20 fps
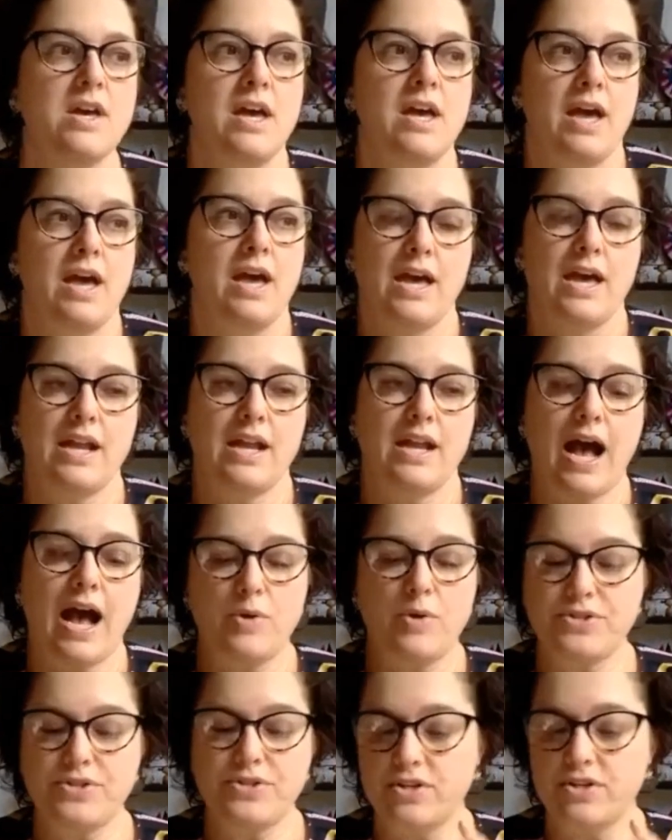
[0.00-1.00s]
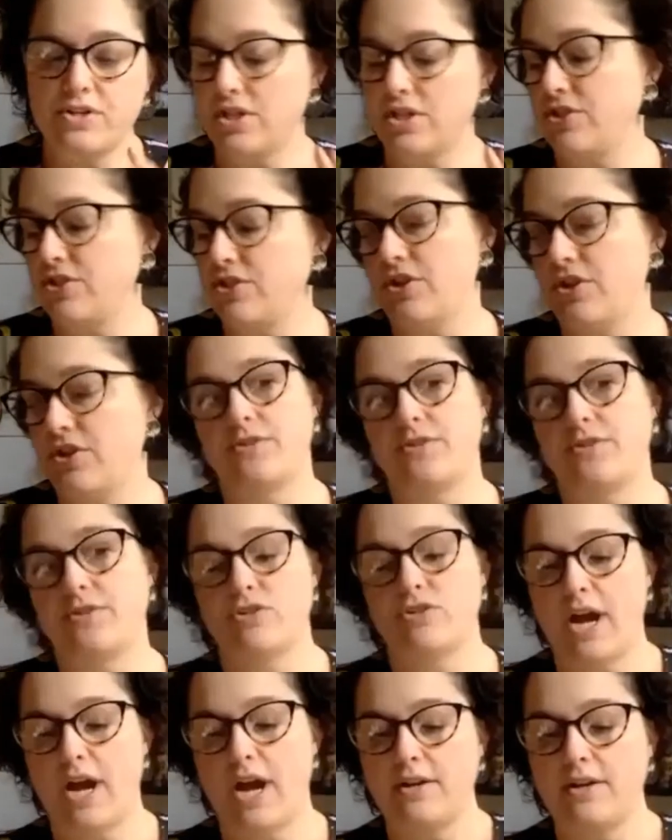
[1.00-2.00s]
and owls are just circles and
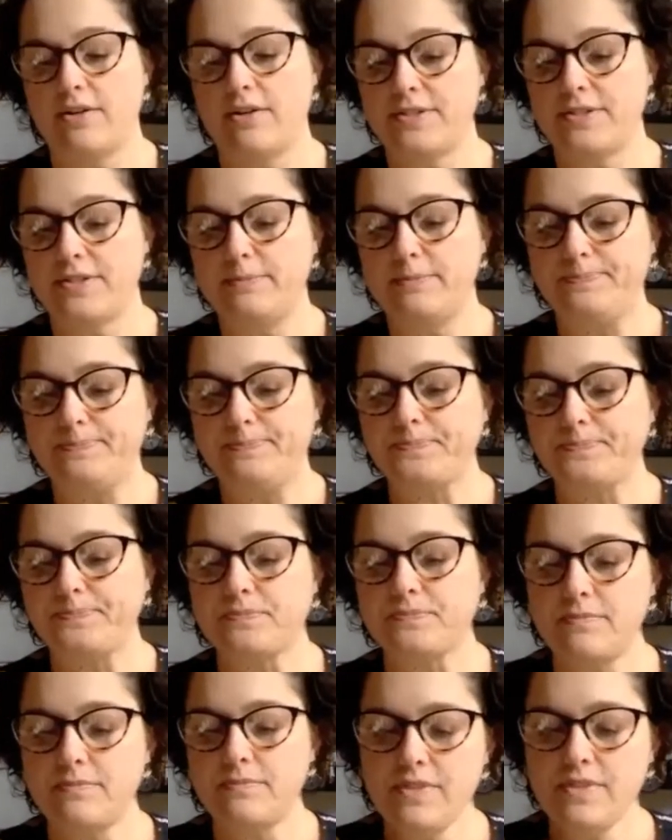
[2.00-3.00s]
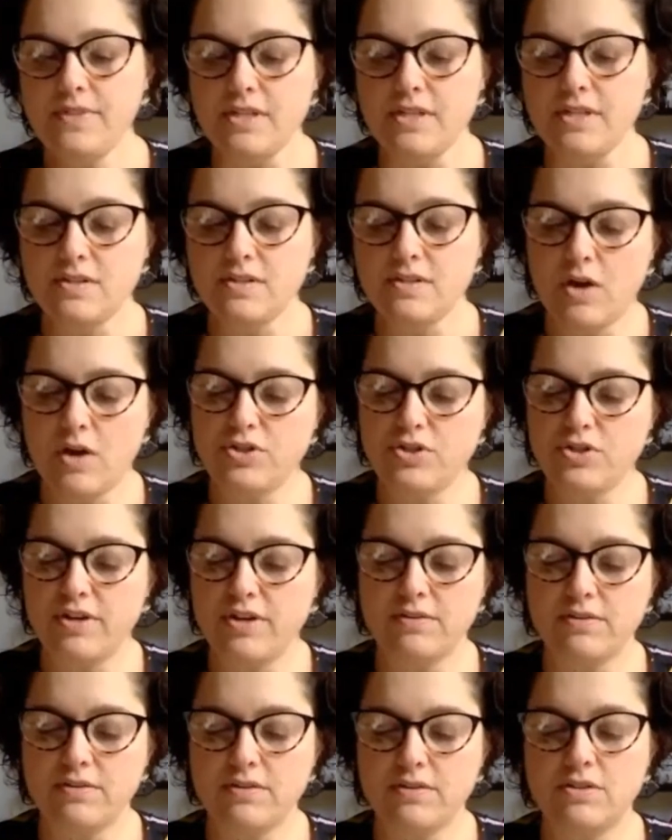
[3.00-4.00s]
triangles. Okay. So,
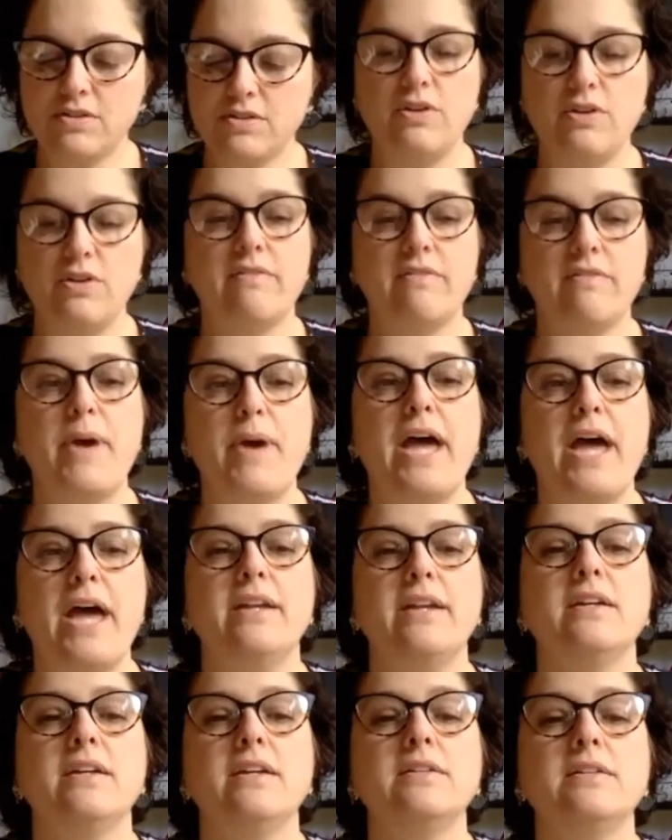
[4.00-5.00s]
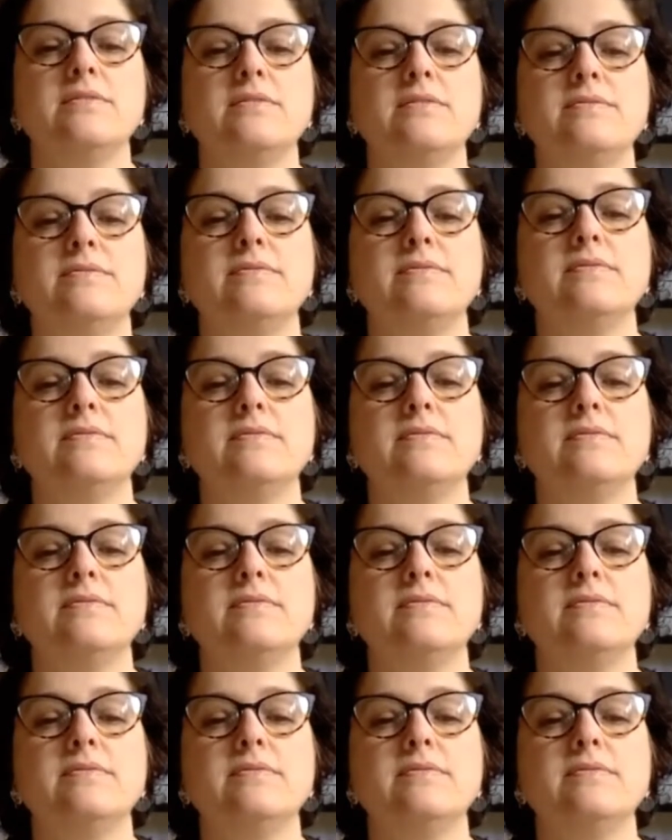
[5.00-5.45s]
you have a pen? I